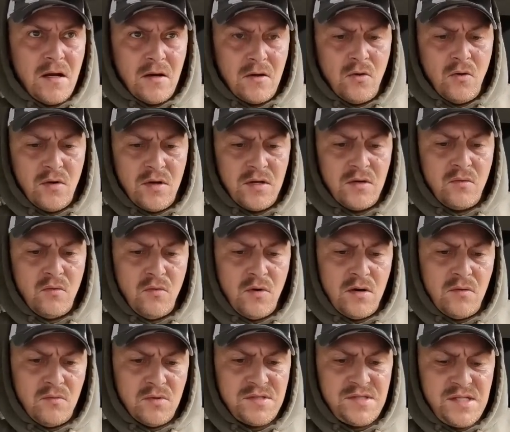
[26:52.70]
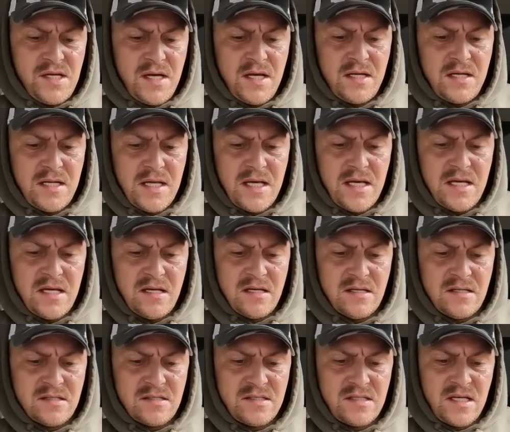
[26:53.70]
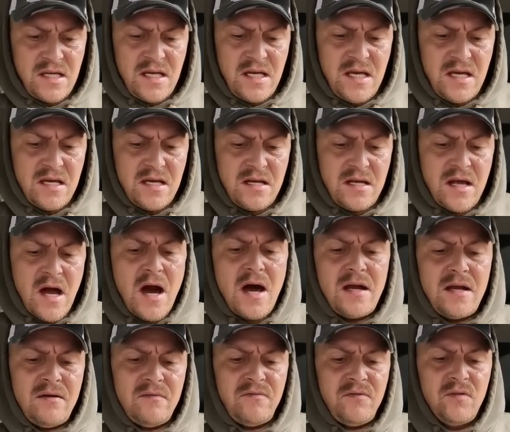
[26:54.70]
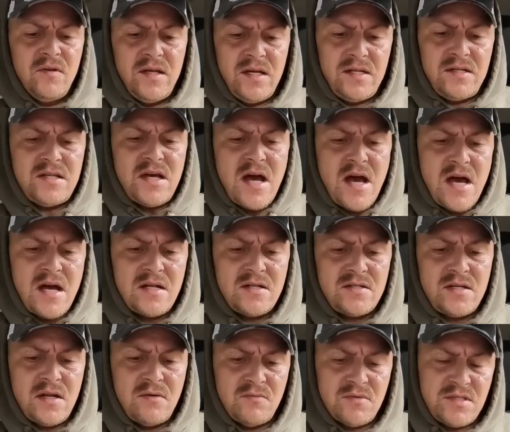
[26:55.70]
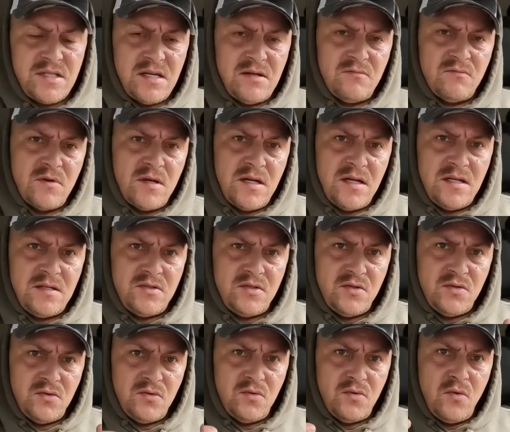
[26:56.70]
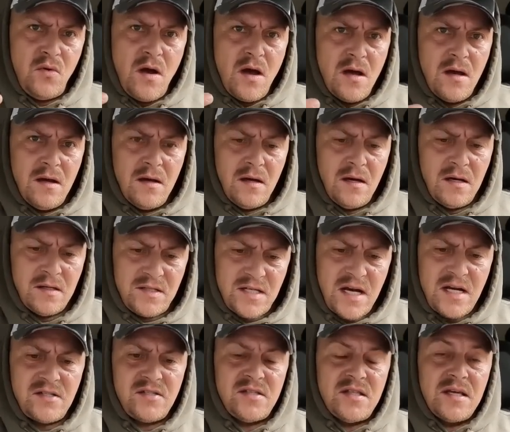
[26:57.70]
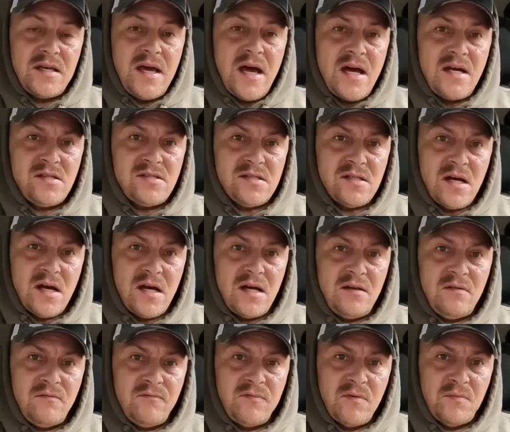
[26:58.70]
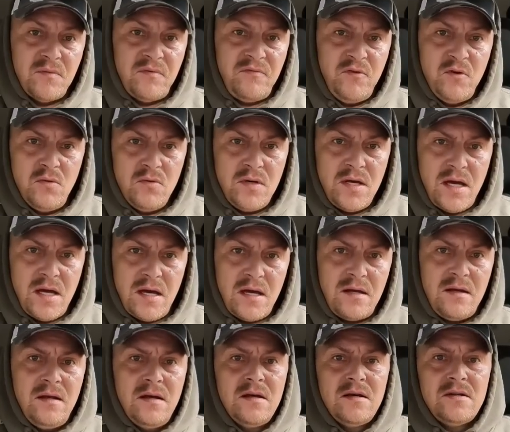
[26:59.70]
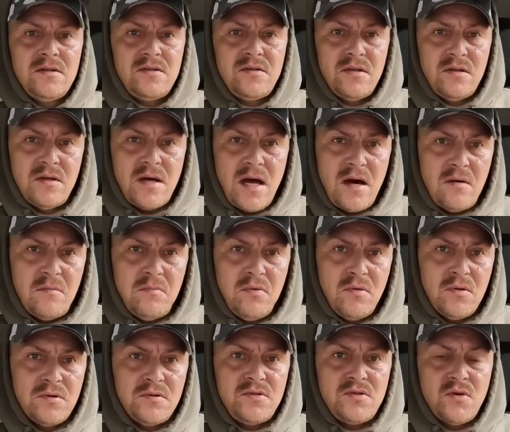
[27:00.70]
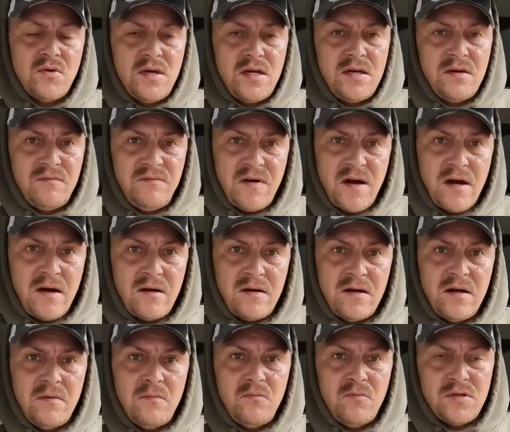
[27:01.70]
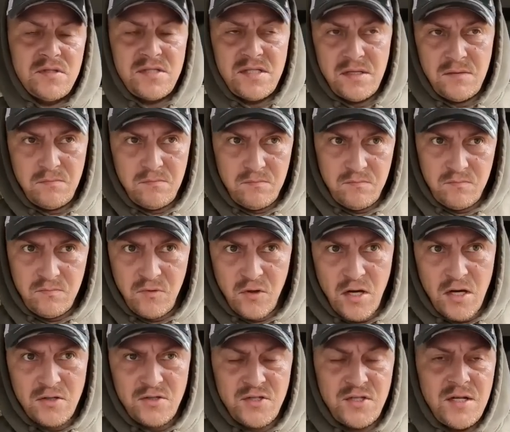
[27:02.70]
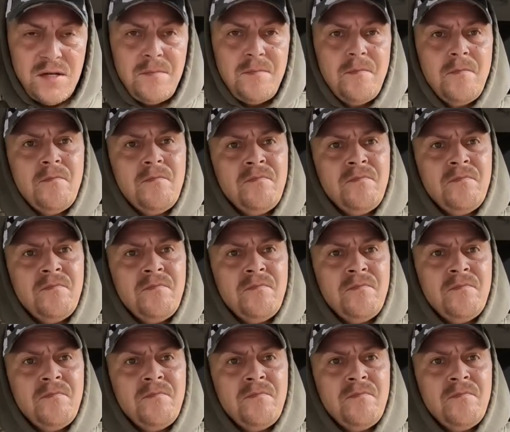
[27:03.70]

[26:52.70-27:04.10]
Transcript: according to what was said, is he got it fully attached and was getting ready to attach the gas line from the fuel can to the outboard so he could fire it up once he launched it.